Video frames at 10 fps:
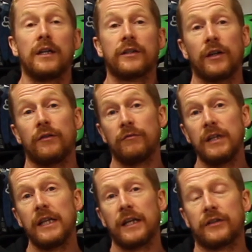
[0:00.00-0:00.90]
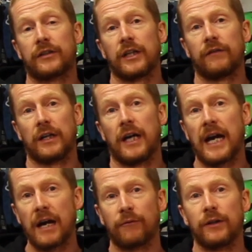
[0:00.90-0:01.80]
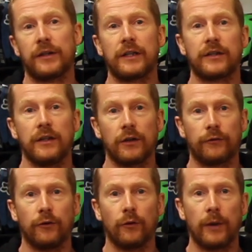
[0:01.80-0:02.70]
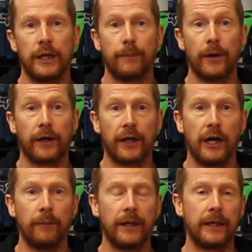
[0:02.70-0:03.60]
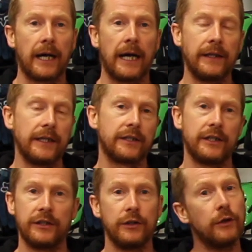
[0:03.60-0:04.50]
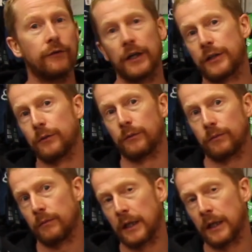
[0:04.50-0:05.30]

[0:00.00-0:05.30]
So really there's kind of a handful of things to look for when you're buying a helmet, and this is universal.